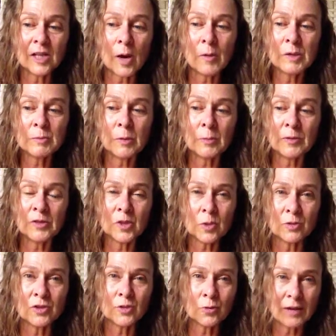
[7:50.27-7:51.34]
always put me into
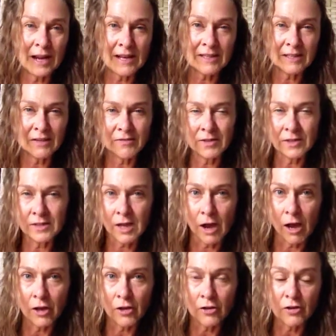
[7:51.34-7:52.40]
a trance and I felt
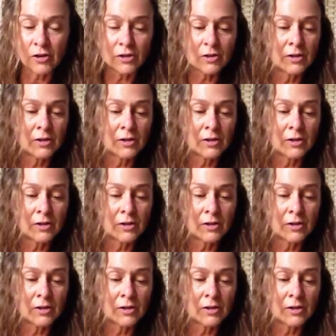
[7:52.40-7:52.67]
tired.